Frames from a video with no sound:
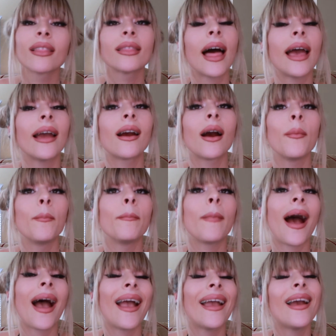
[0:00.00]
like
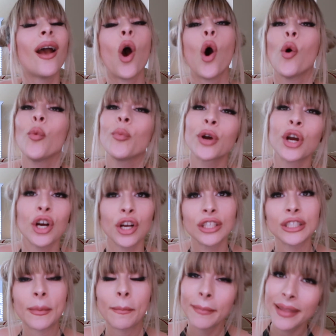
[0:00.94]
my home
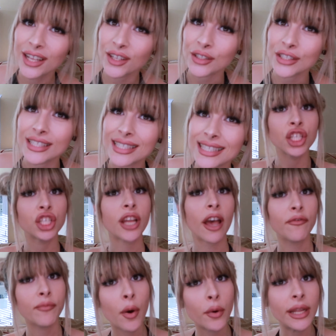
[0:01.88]
cooked meals.
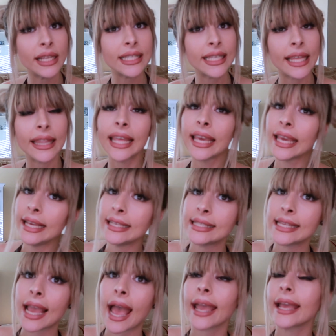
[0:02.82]
Chef Monizy and the
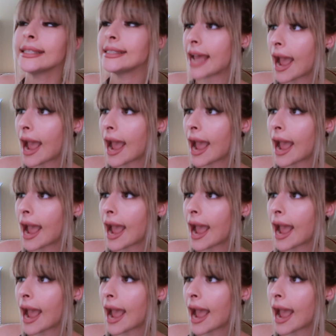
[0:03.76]
Heezy, I get